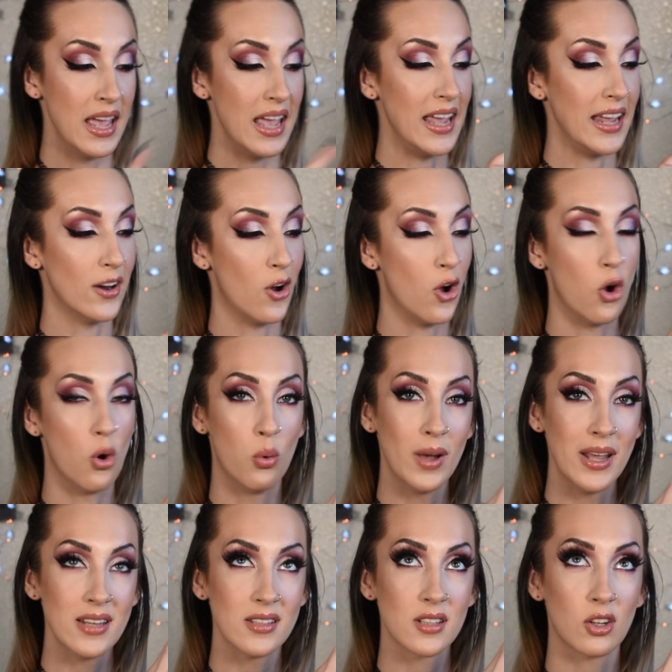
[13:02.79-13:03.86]
It
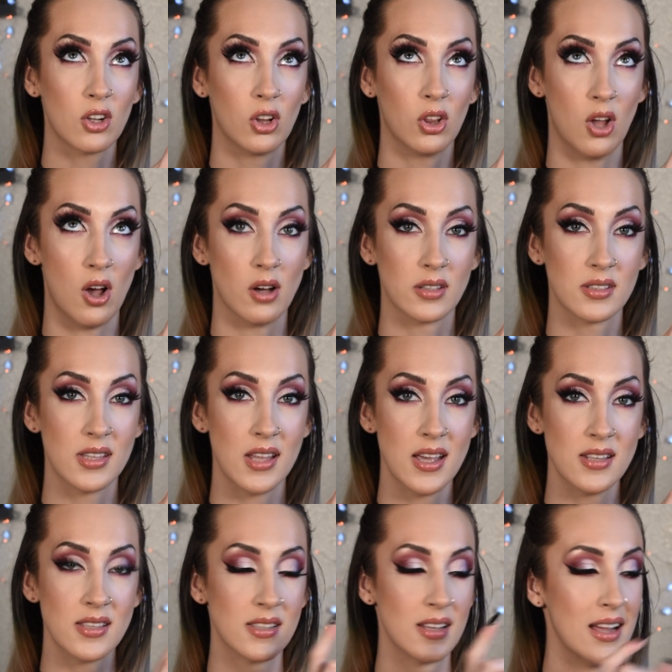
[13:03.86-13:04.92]
always clogs
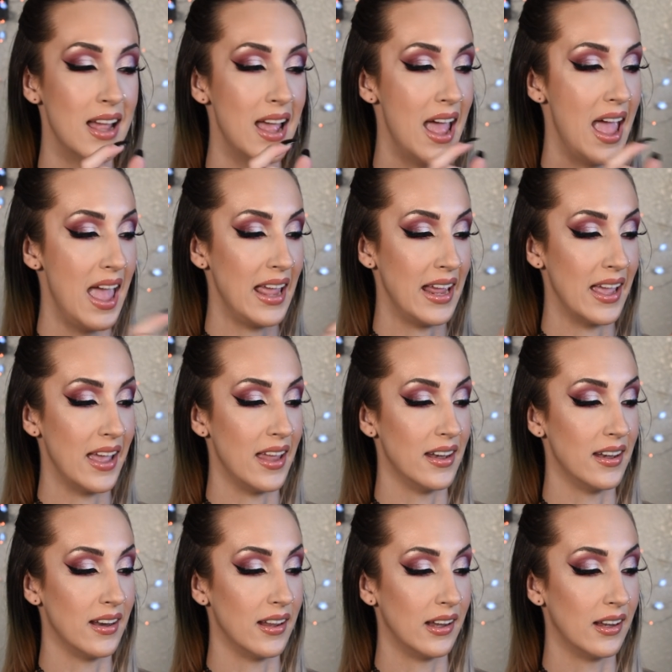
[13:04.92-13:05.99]
this
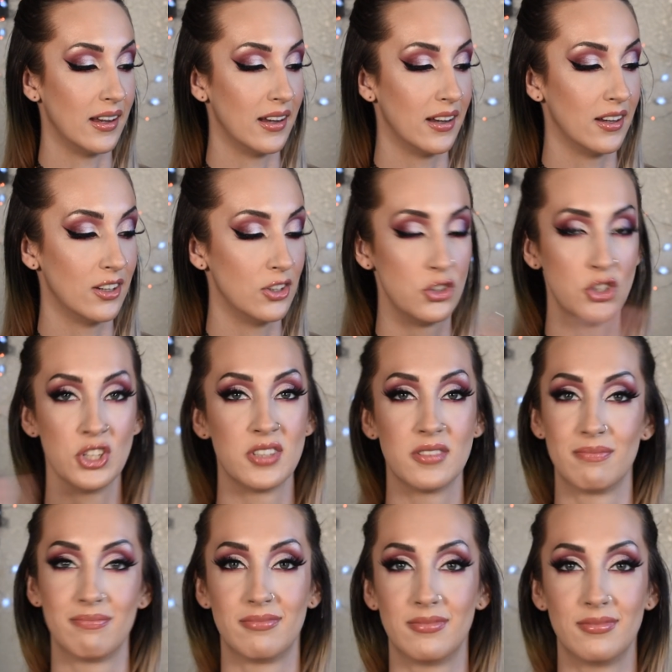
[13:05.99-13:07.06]
and just
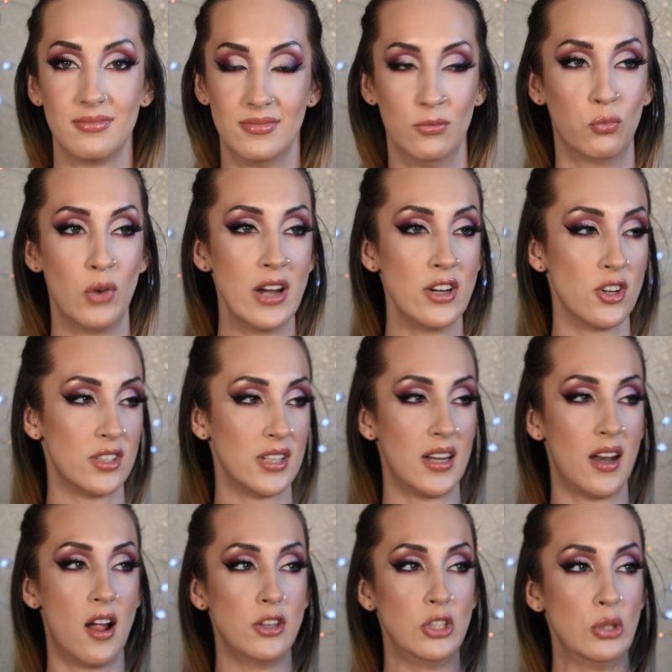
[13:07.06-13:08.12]
renders
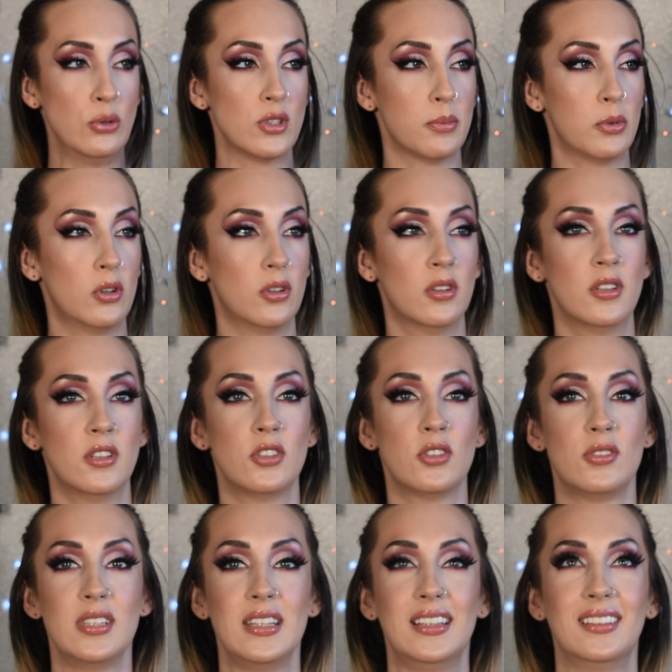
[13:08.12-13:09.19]
it unusable. So
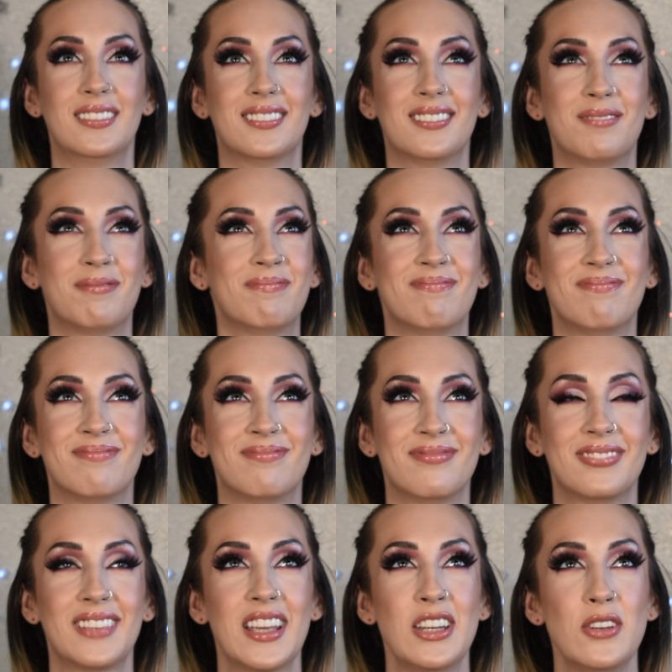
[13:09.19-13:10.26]
see,
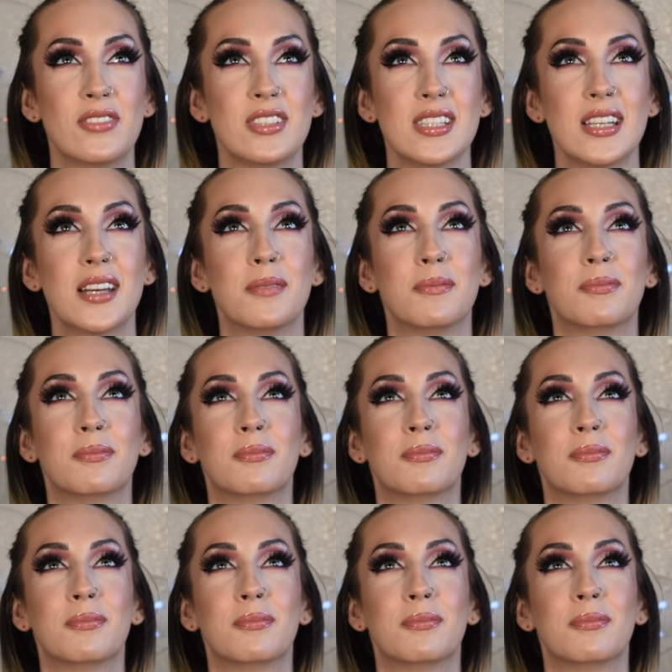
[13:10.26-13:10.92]
can you even see it?